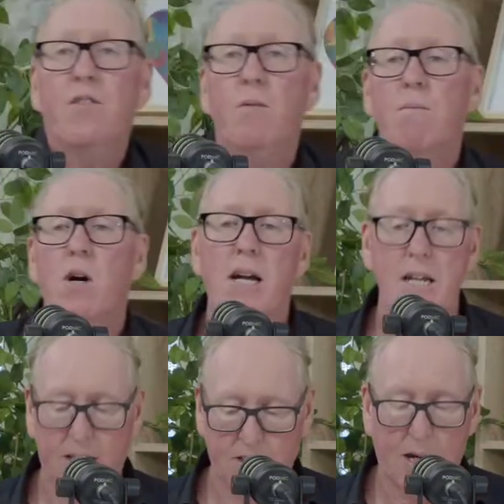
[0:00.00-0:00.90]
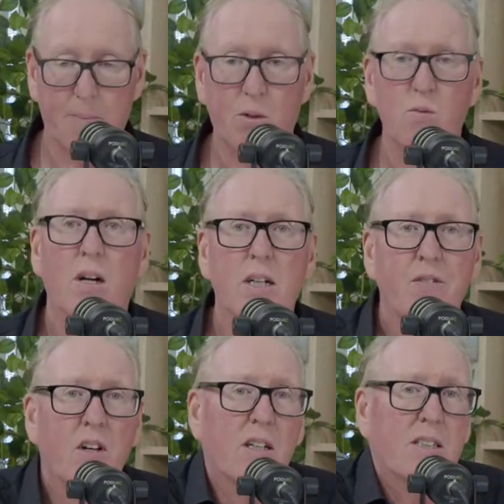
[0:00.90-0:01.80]
you my example. I'll give
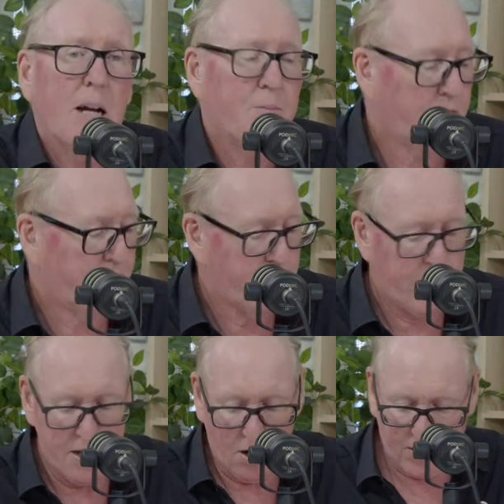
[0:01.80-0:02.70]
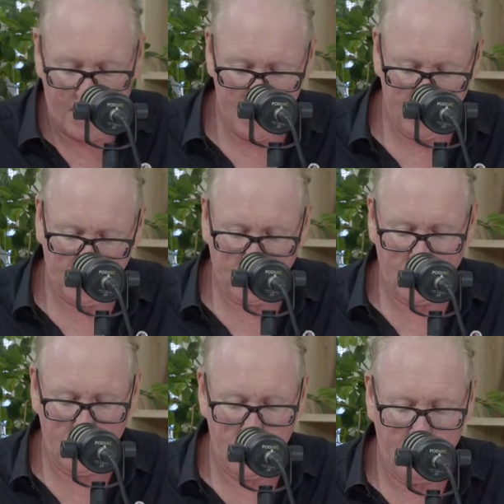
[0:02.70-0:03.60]
you an example from me, okay?
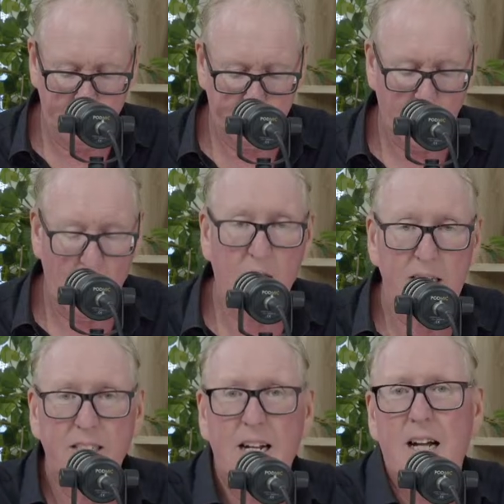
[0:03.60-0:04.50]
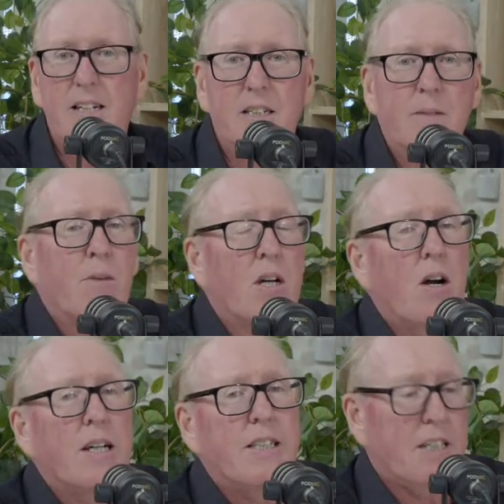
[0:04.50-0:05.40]
So I started in
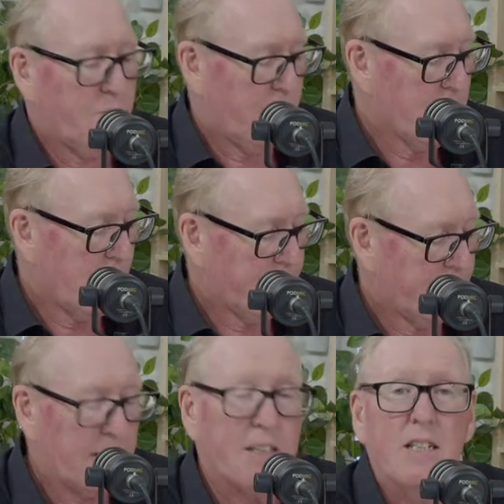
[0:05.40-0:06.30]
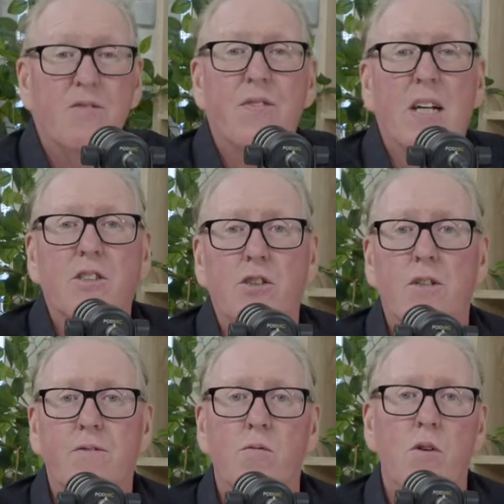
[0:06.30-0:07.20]
my IT career. I started in the
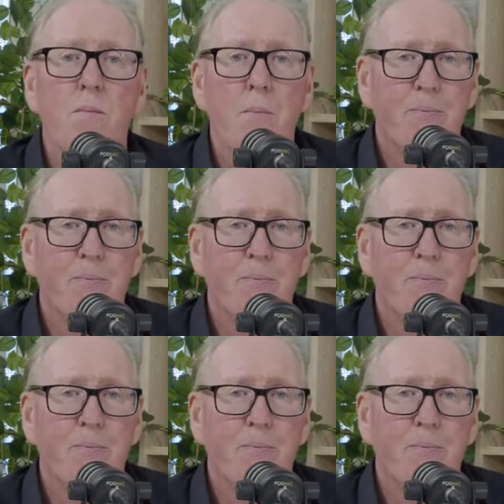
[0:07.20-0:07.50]
server room.